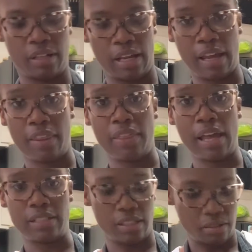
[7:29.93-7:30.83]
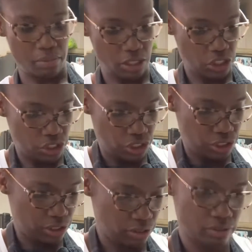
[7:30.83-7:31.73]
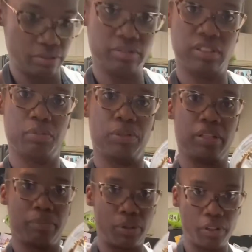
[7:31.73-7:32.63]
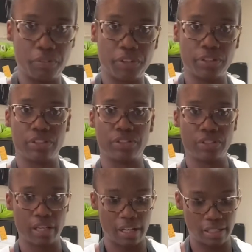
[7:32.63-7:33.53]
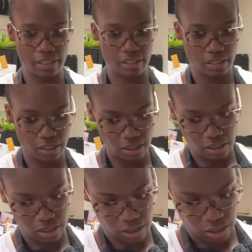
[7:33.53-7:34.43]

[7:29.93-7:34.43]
Add that to the mixture. Let's bring the bowl over here so you guys can see.